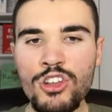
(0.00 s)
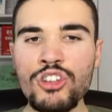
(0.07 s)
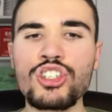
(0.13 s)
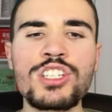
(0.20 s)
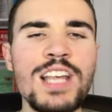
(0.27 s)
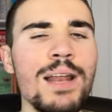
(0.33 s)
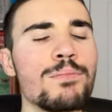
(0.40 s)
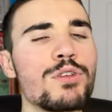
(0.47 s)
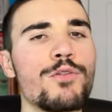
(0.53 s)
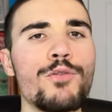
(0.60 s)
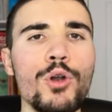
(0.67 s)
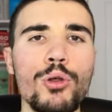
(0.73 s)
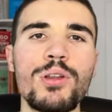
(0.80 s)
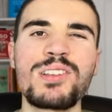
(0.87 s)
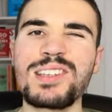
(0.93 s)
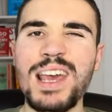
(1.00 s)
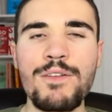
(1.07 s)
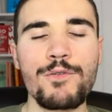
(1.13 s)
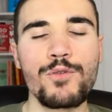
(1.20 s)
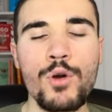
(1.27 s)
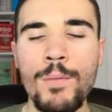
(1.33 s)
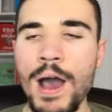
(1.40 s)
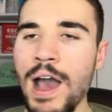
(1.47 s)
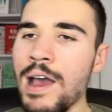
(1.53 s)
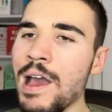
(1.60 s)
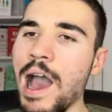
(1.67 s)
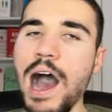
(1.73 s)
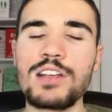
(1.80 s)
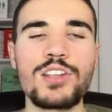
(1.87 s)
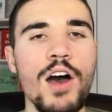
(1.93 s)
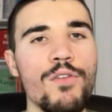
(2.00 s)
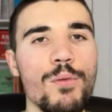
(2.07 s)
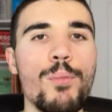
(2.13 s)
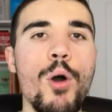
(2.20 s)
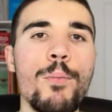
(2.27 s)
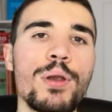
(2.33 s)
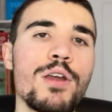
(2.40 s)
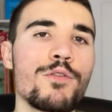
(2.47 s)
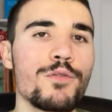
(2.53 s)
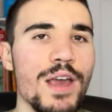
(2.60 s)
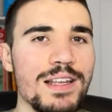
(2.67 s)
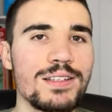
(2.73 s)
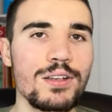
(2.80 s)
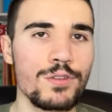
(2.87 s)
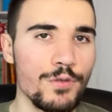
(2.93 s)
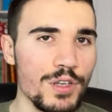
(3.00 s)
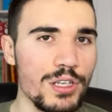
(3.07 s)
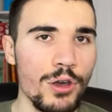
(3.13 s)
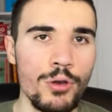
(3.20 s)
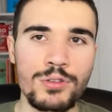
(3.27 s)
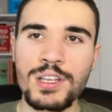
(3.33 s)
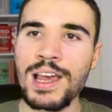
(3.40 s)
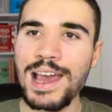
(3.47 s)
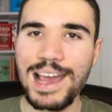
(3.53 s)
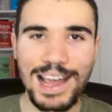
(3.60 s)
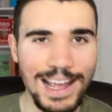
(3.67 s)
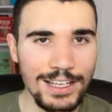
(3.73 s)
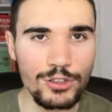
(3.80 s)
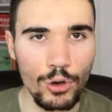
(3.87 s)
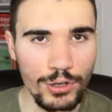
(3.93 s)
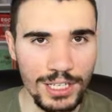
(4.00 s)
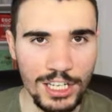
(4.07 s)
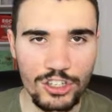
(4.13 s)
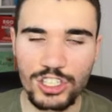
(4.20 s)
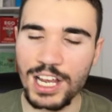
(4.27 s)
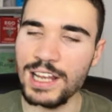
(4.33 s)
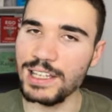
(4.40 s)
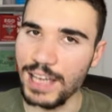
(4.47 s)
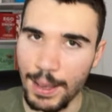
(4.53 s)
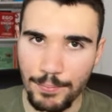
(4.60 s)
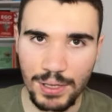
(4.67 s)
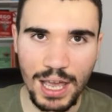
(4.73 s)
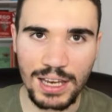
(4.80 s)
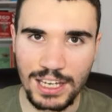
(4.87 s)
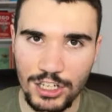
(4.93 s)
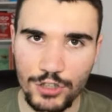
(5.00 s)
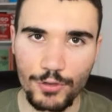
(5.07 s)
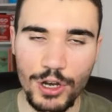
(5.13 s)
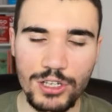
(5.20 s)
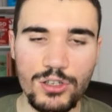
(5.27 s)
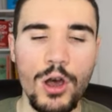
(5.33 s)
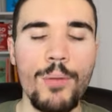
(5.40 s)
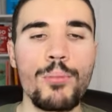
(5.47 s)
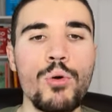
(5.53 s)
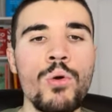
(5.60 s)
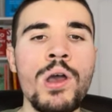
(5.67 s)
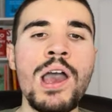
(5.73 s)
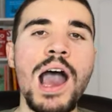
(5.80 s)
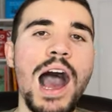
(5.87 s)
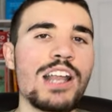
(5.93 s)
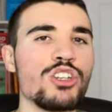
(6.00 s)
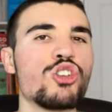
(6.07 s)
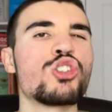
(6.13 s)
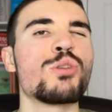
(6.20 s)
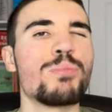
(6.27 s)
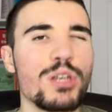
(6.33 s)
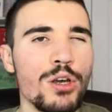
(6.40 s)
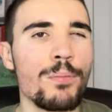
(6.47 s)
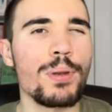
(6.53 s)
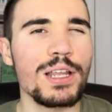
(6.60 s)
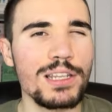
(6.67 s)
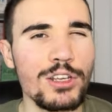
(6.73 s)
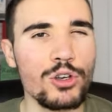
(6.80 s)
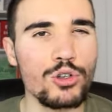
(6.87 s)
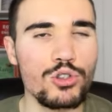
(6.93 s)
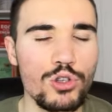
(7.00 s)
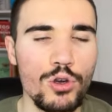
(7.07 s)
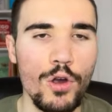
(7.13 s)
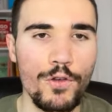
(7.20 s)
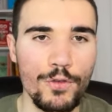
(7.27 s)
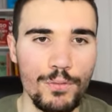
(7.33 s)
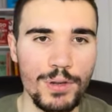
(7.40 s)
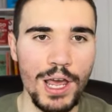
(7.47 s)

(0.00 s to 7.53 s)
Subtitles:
Just tell him to follow the same format as other popular faceless videos in your niche, in the NBA niche, for example, and you should be completely good to go from